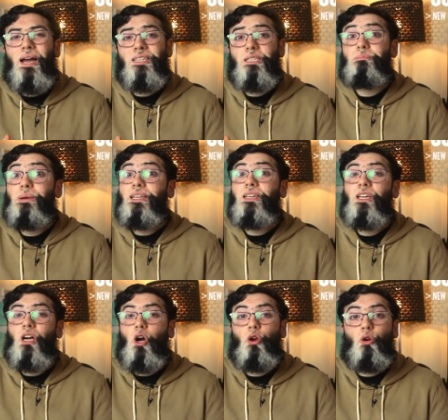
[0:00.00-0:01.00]
and
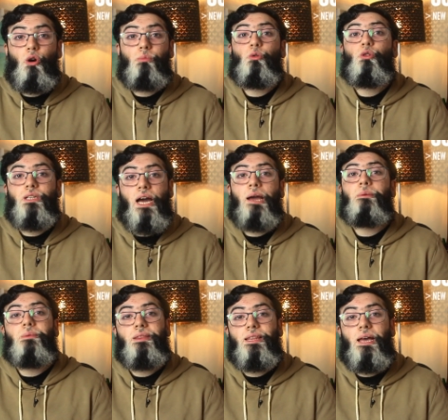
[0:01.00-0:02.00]
spending a lot more
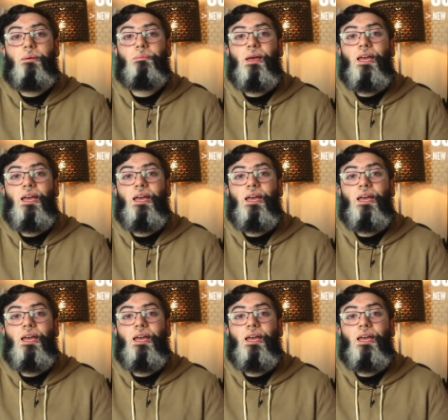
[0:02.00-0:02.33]
time on them